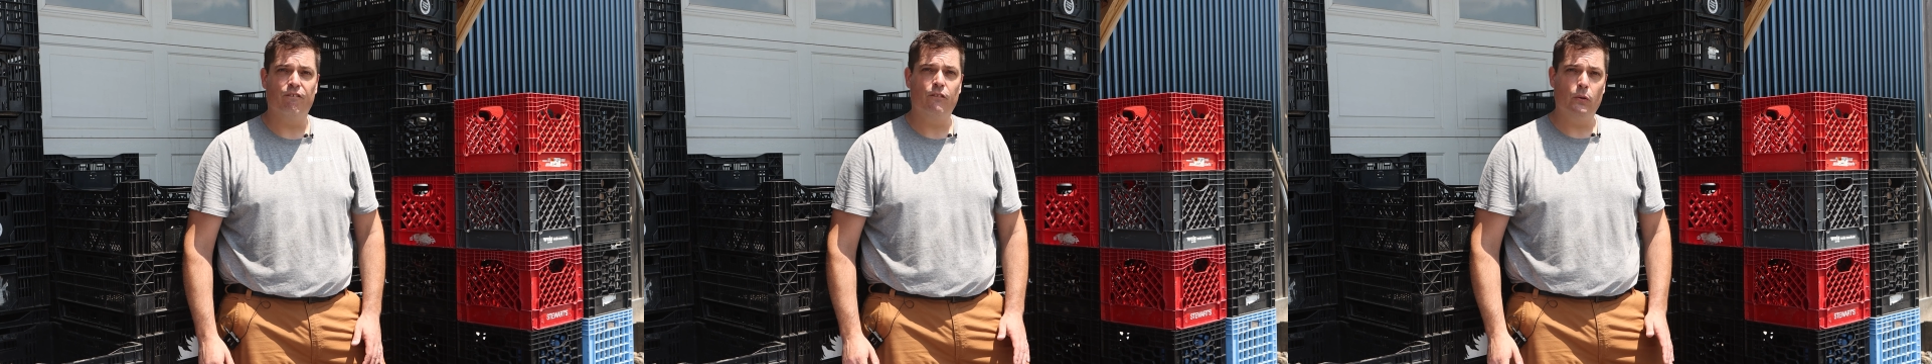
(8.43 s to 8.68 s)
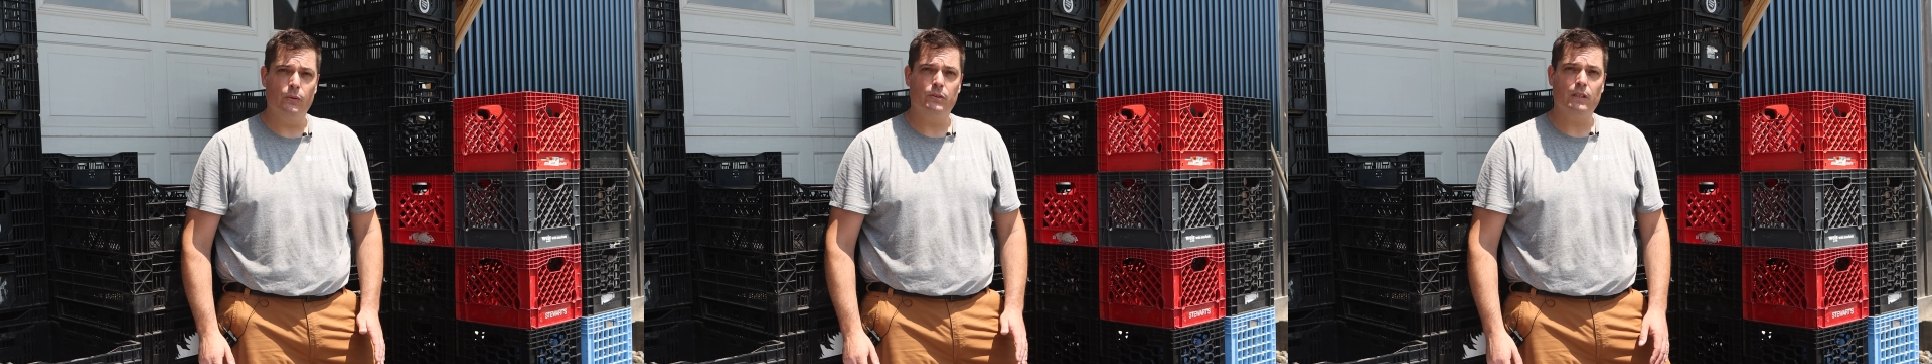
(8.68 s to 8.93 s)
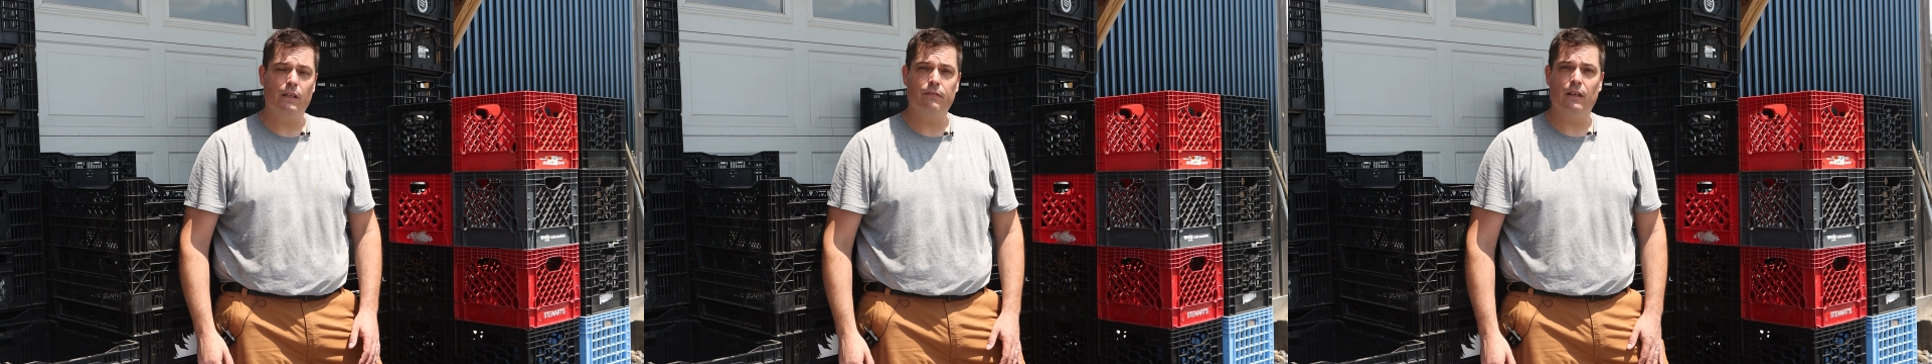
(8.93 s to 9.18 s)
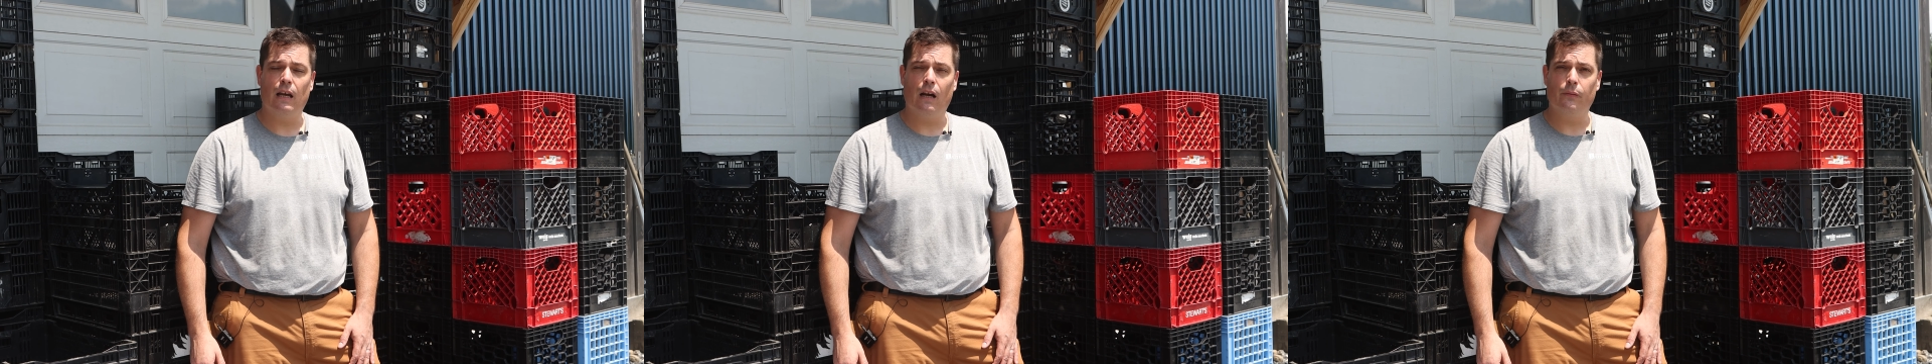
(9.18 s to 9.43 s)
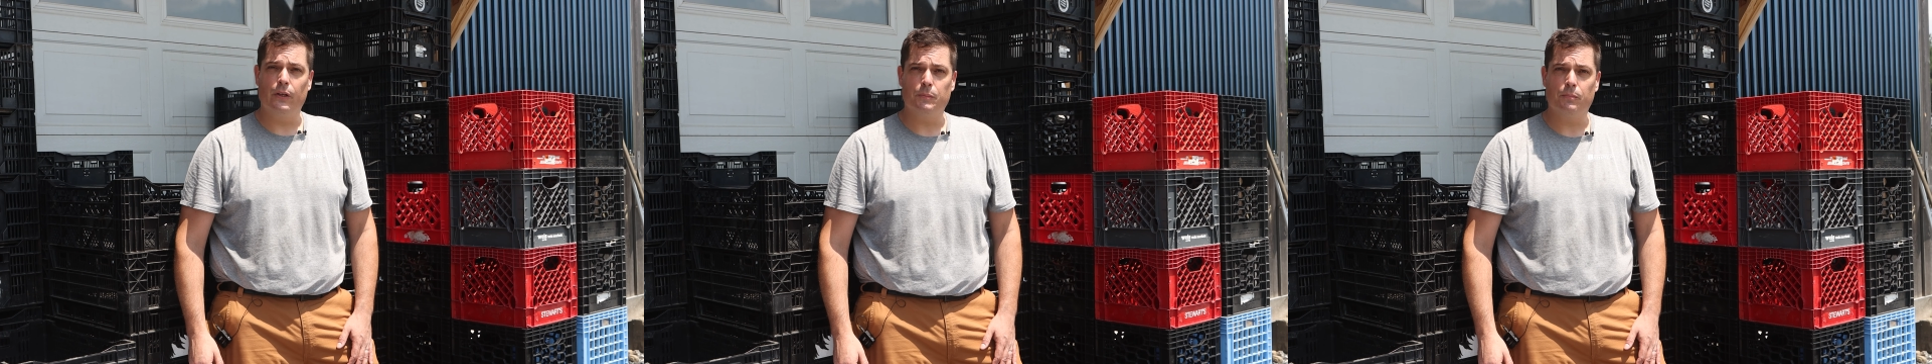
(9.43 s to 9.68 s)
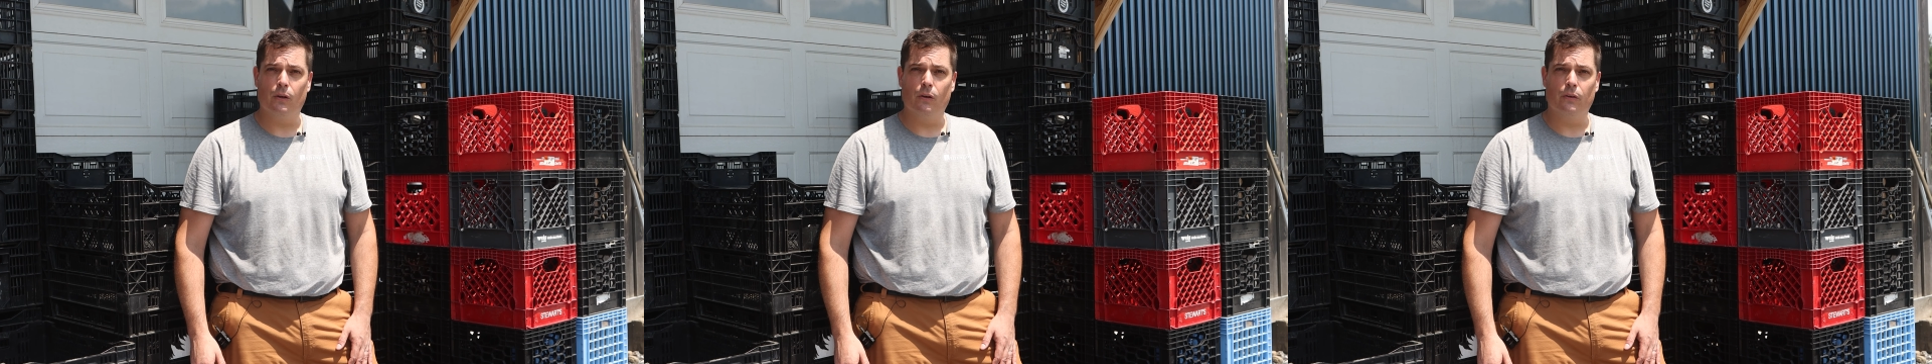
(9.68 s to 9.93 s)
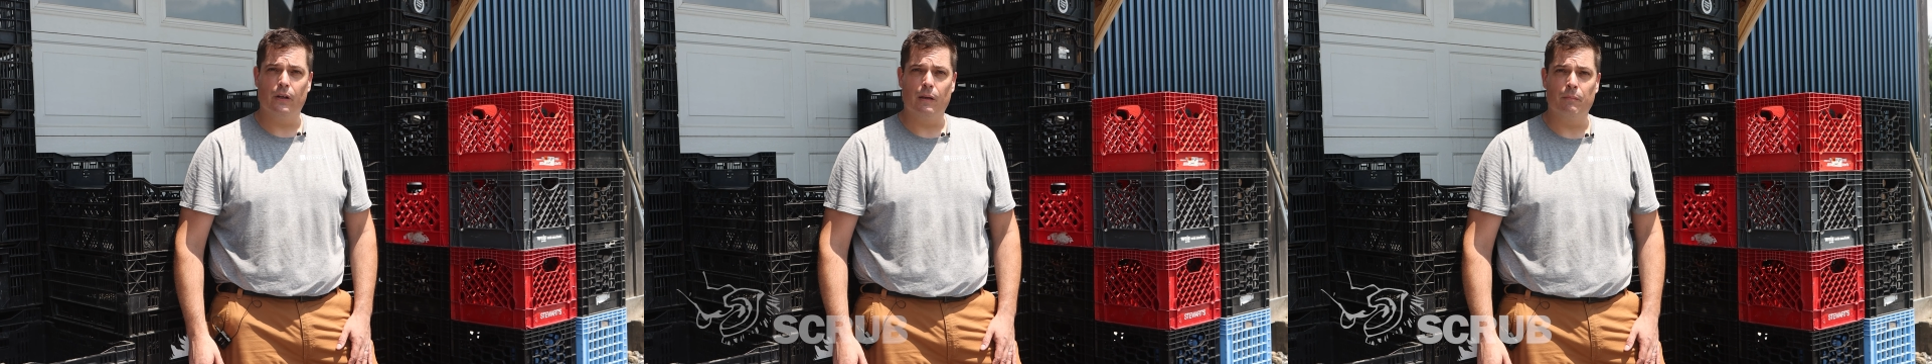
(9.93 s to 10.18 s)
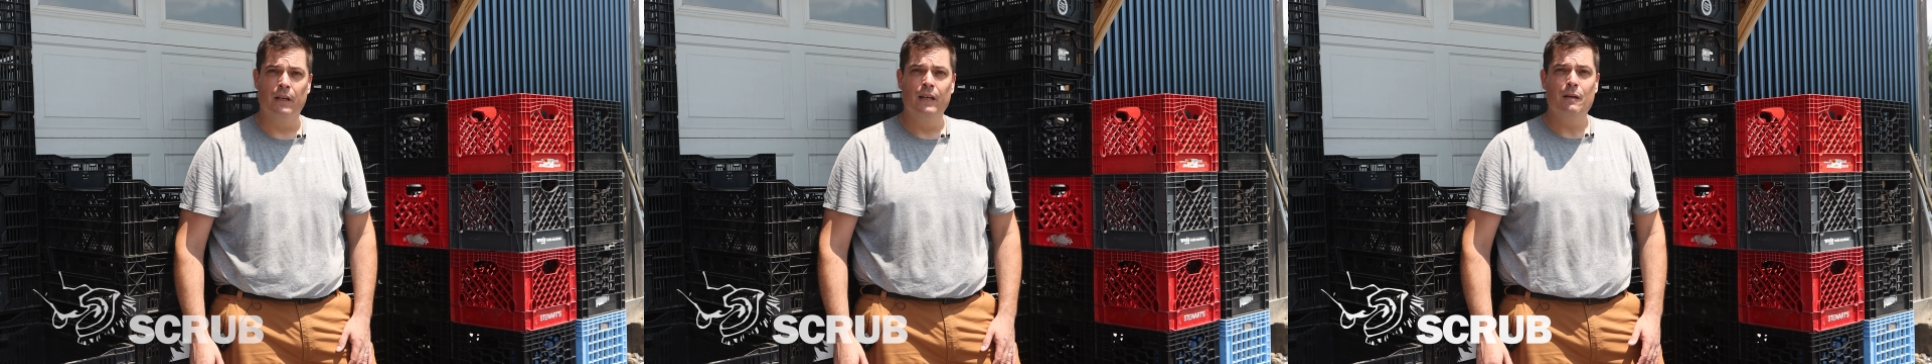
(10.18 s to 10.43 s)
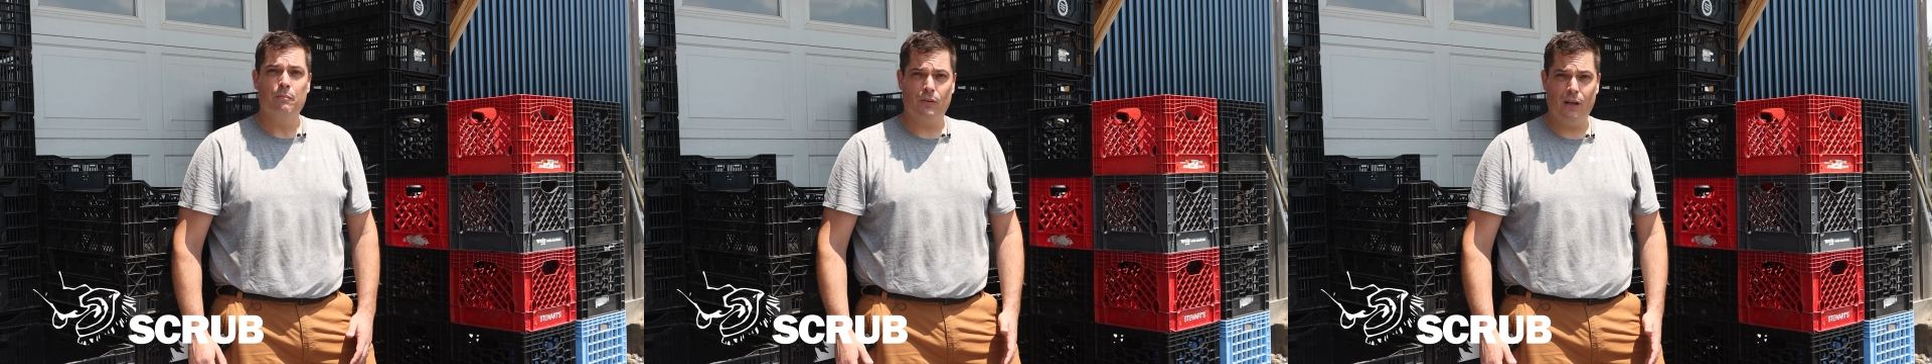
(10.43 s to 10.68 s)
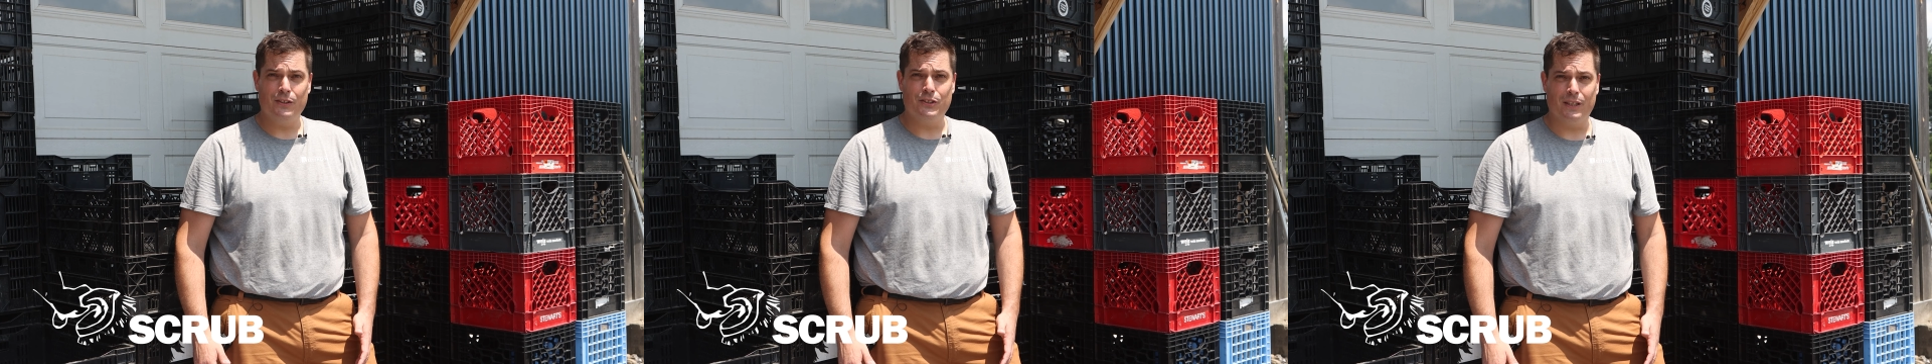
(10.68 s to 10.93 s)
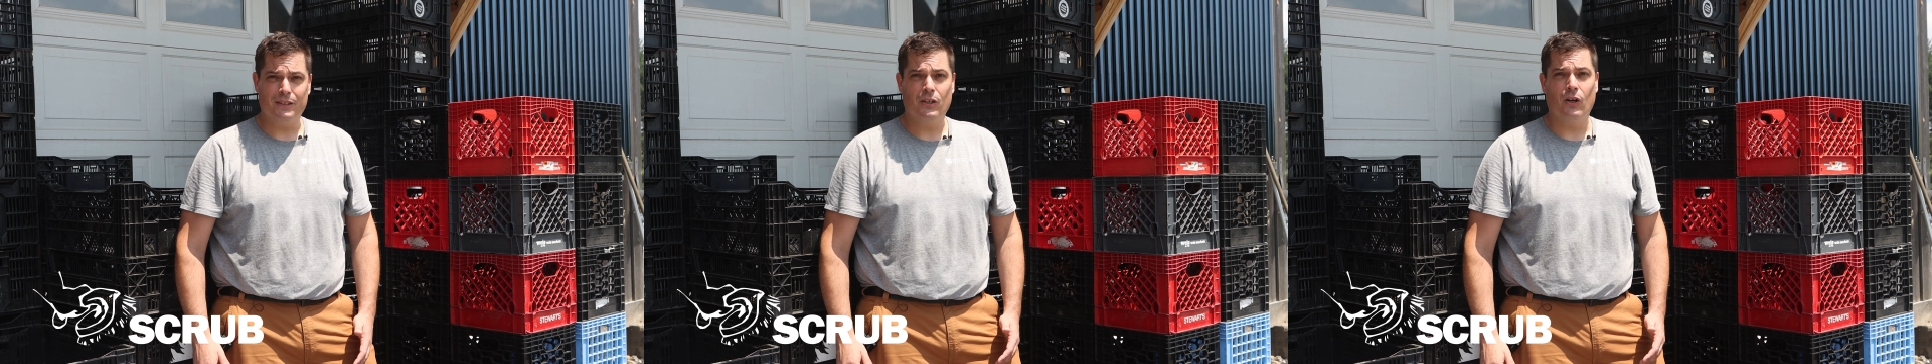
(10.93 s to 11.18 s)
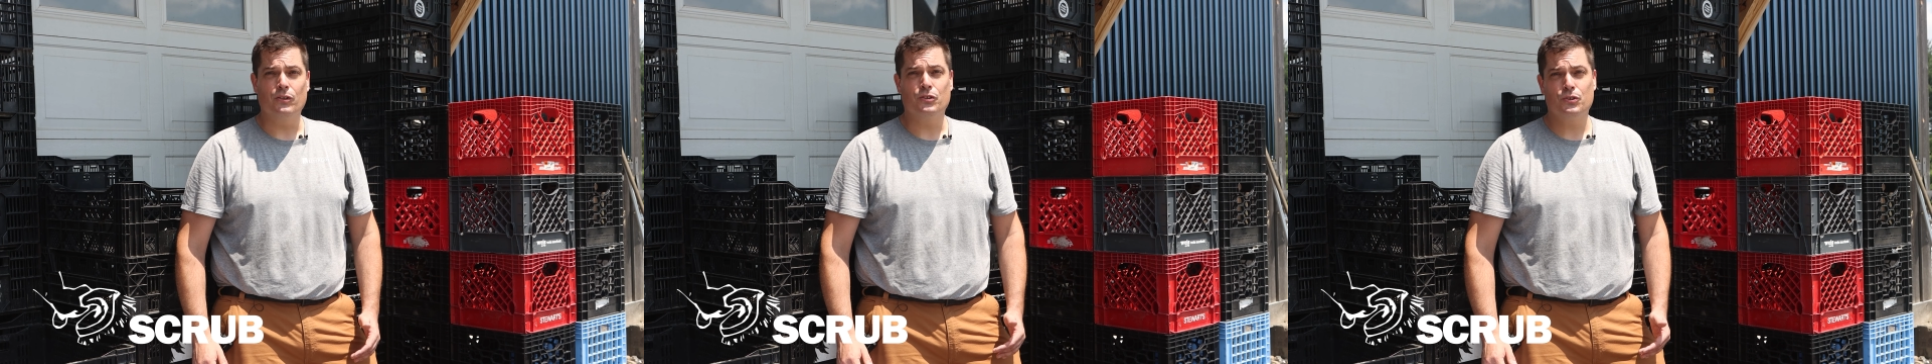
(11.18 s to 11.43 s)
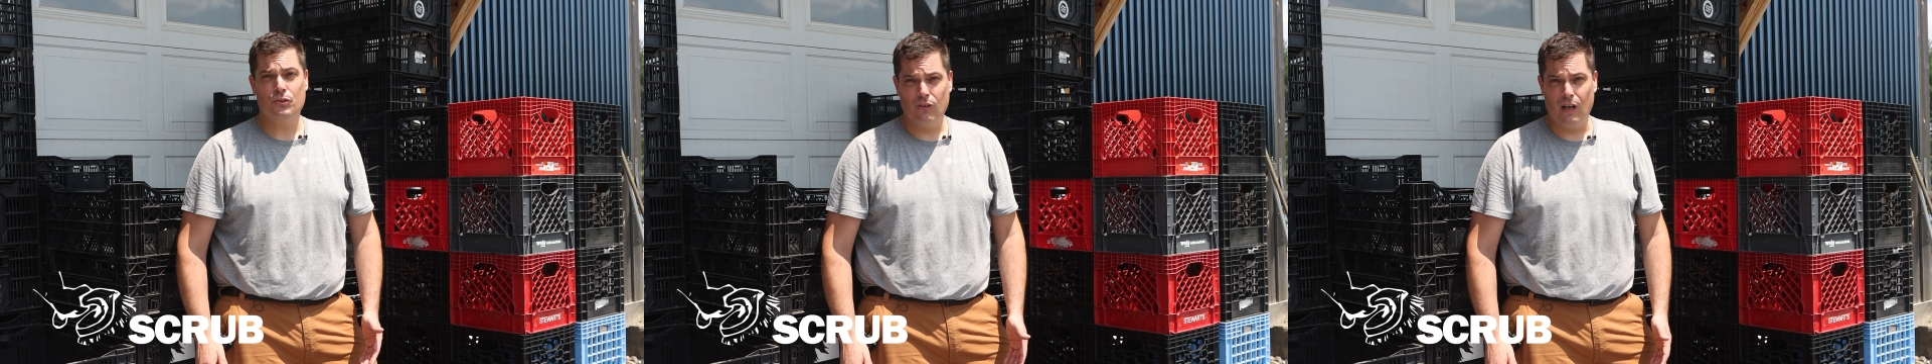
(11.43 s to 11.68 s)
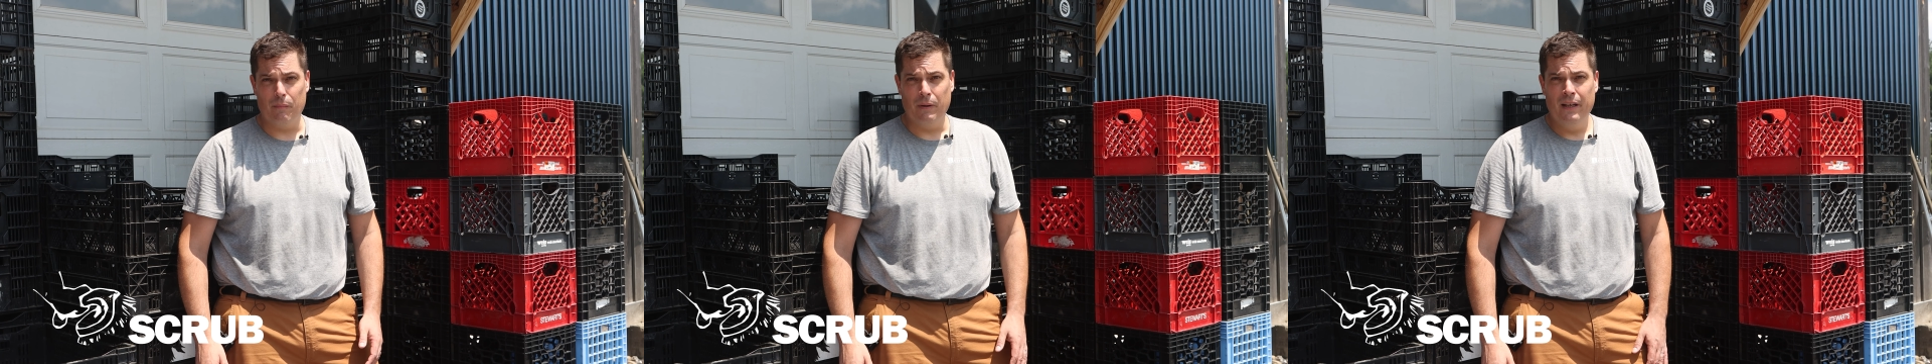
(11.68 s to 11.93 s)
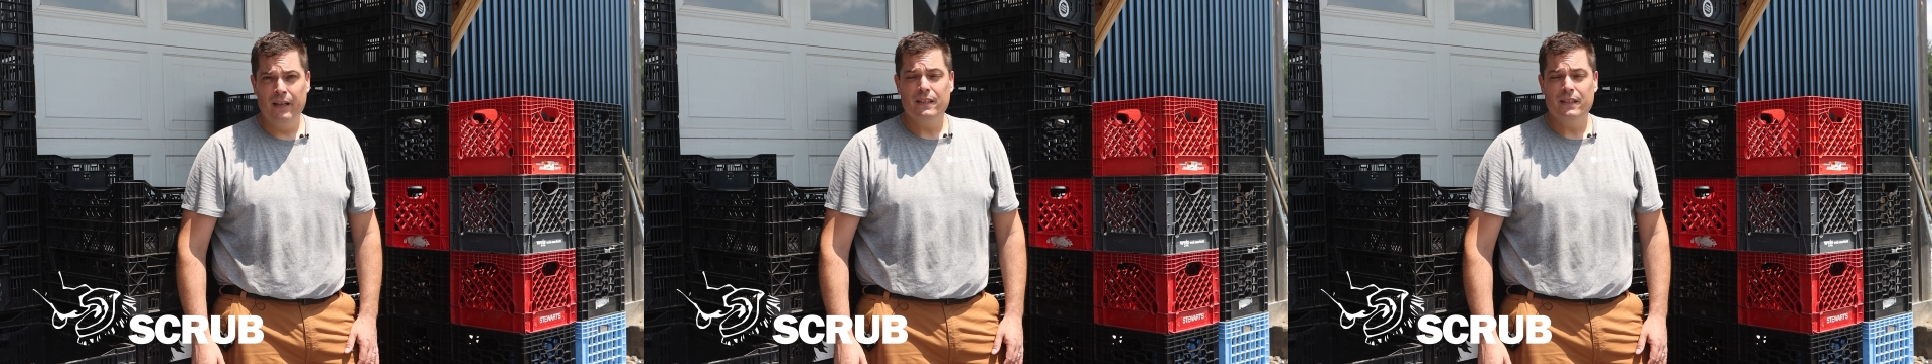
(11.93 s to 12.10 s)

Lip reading: Food Safety Outreach Program project called SCUB,